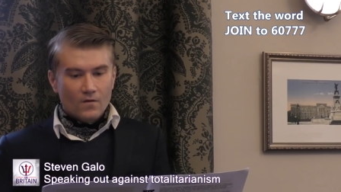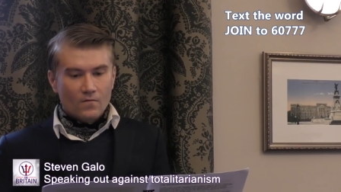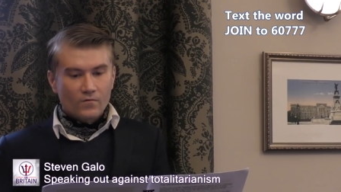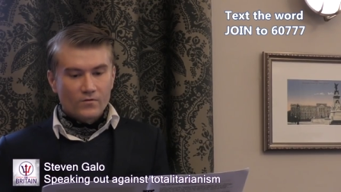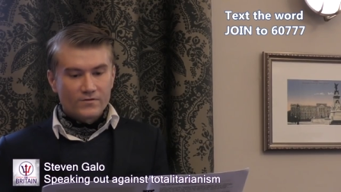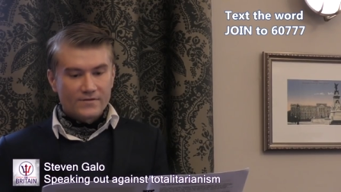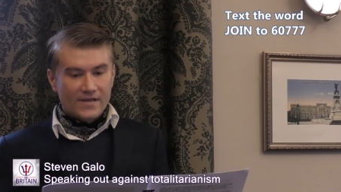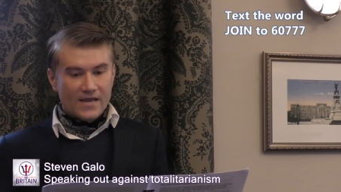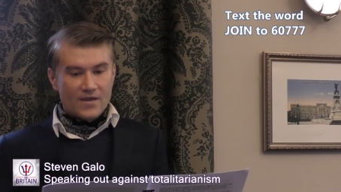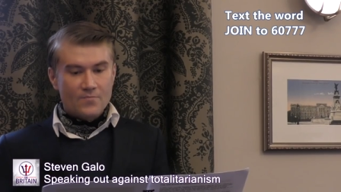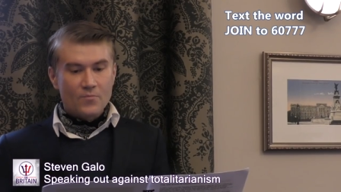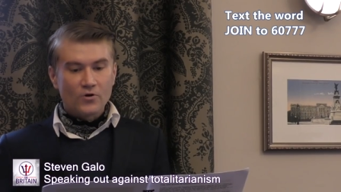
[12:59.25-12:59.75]

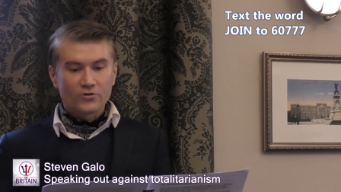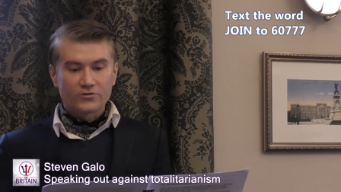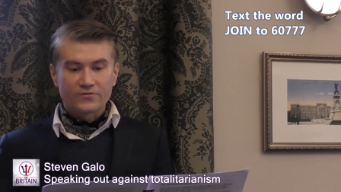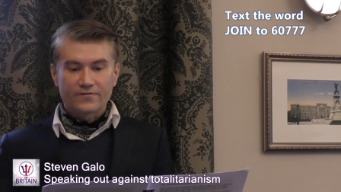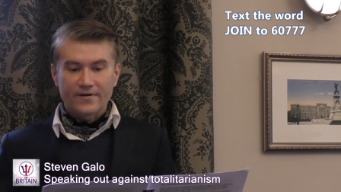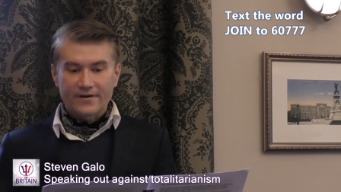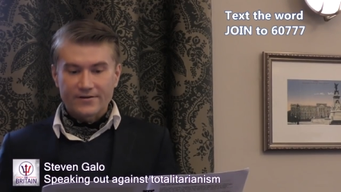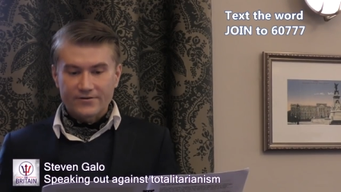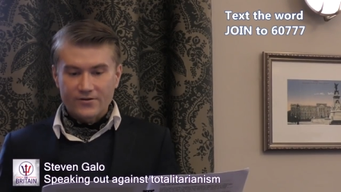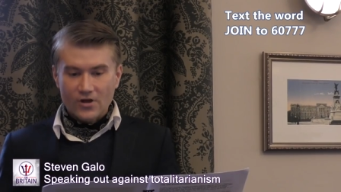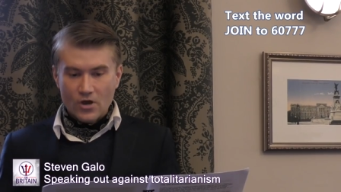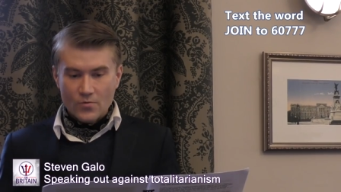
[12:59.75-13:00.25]
was a
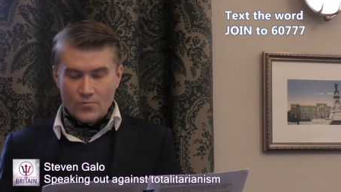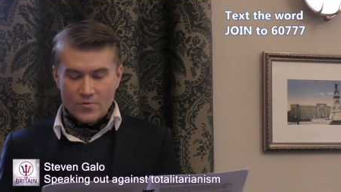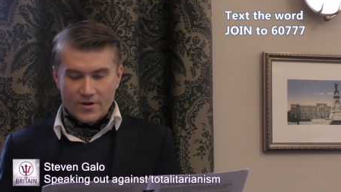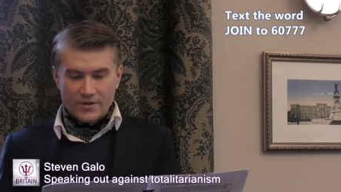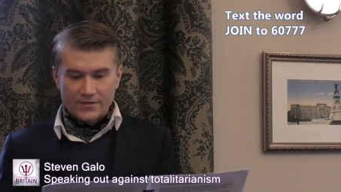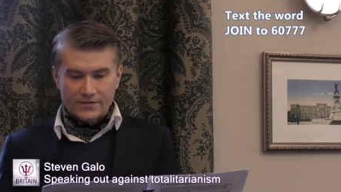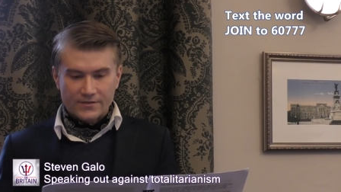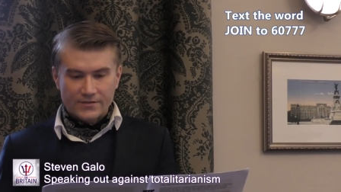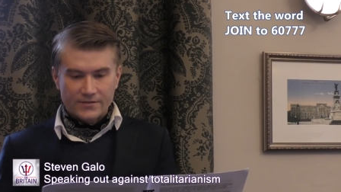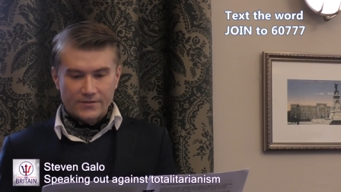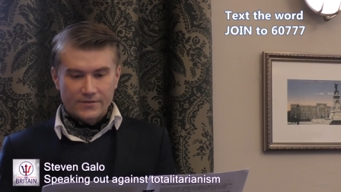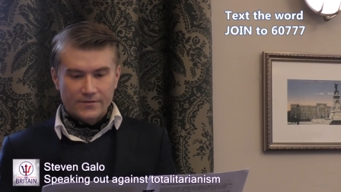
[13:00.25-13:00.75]
moderate
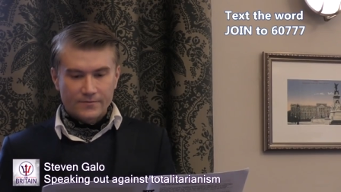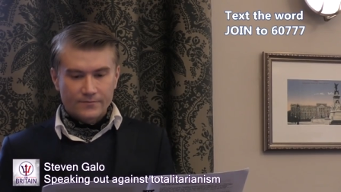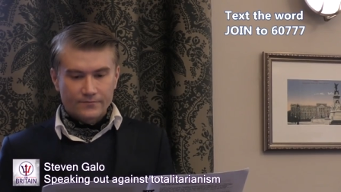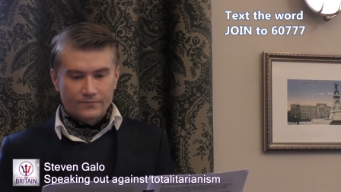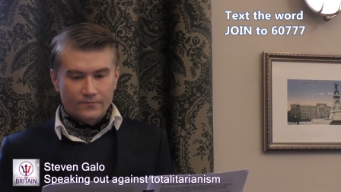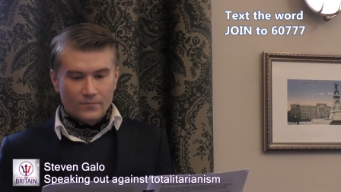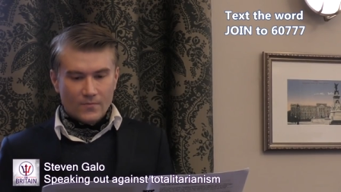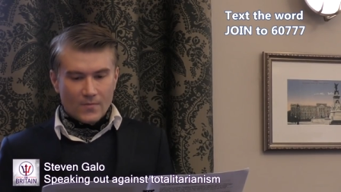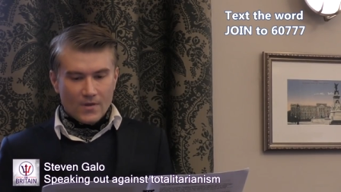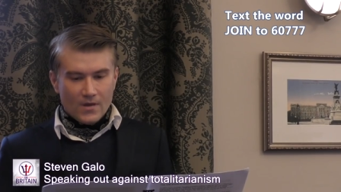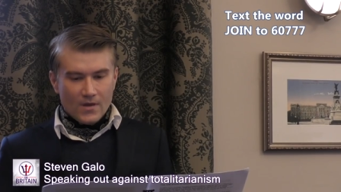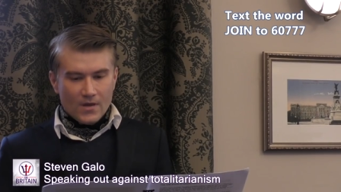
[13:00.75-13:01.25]
communist.
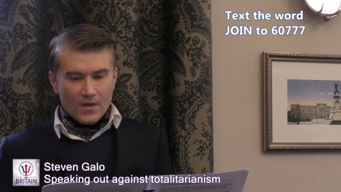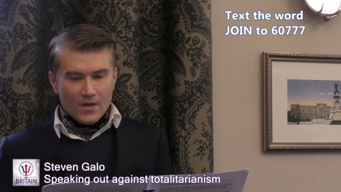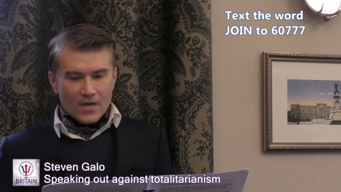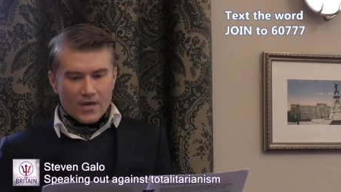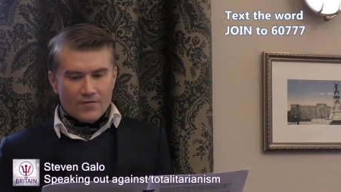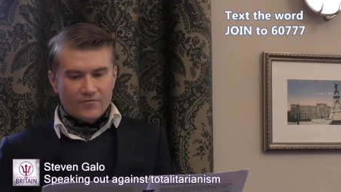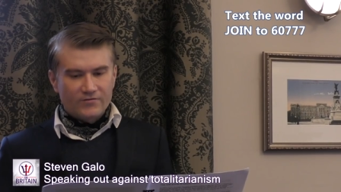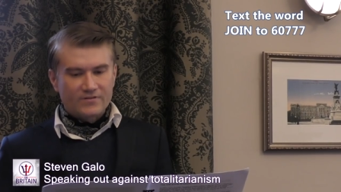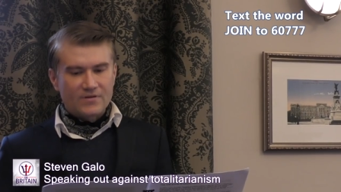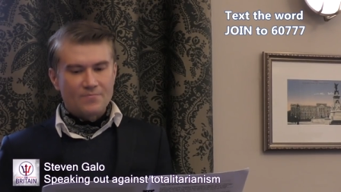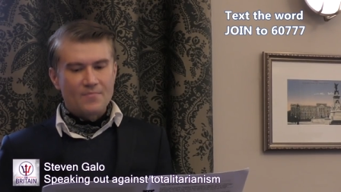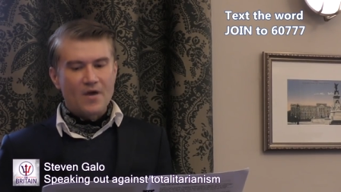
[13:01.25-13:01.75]

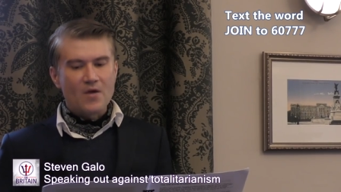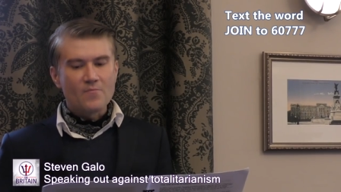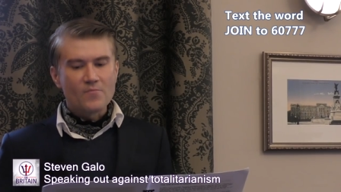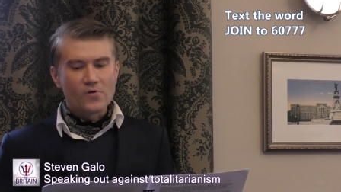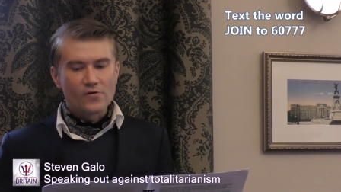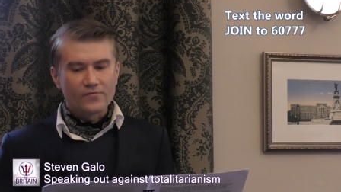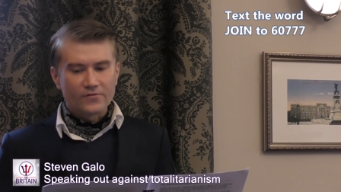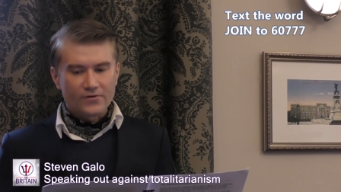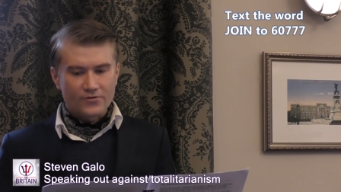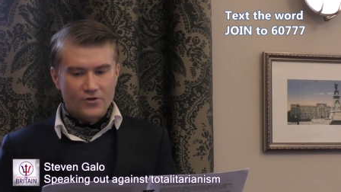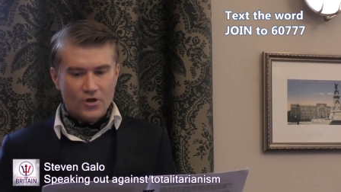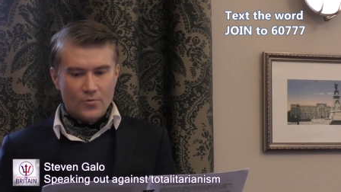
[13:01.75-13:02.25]
He was a
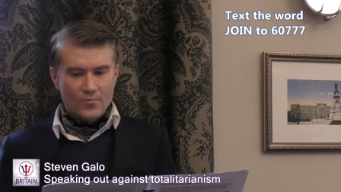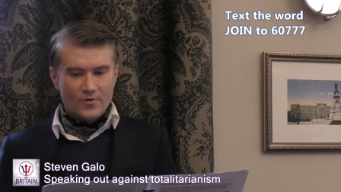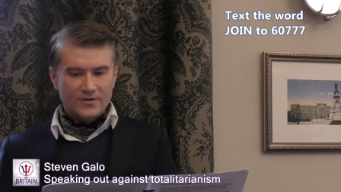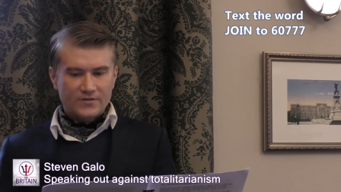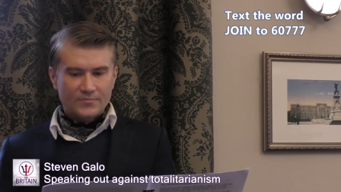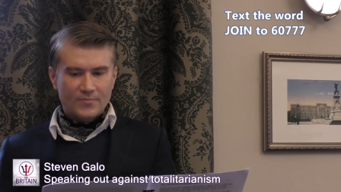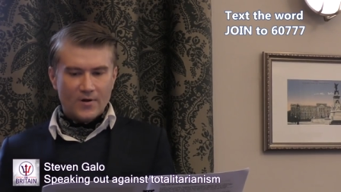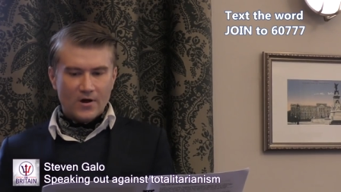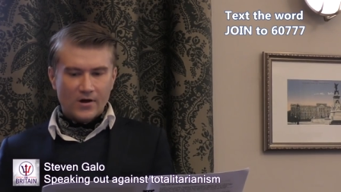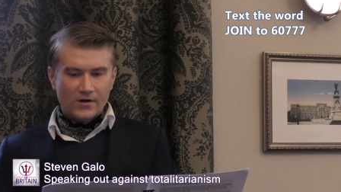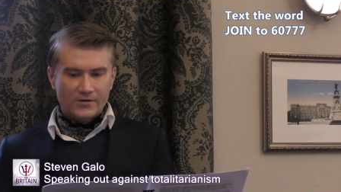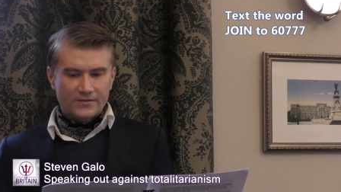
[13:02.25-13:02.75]
member of the
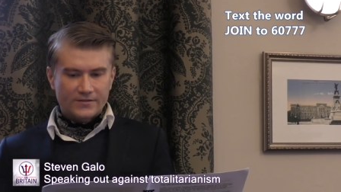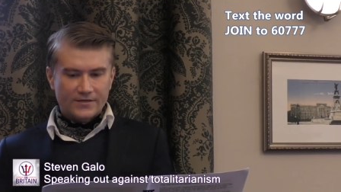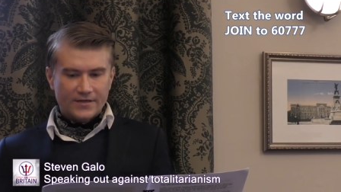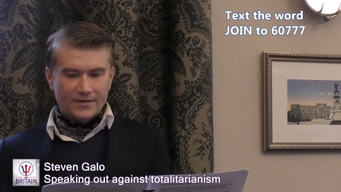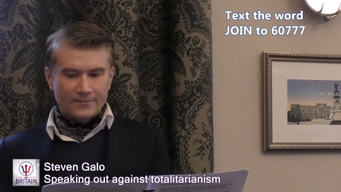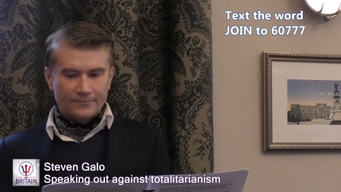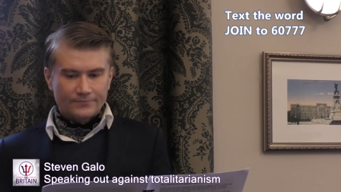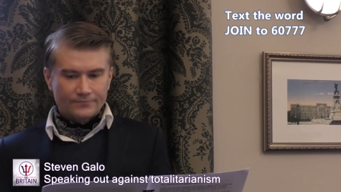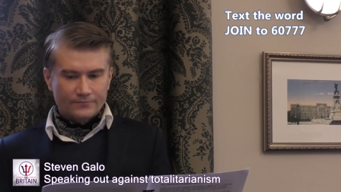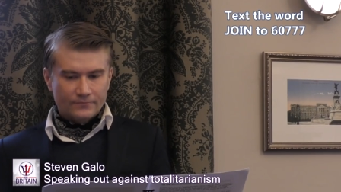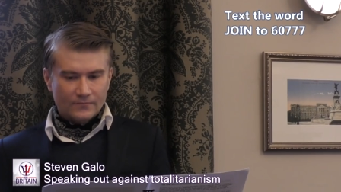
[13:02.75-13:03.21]
Communist Party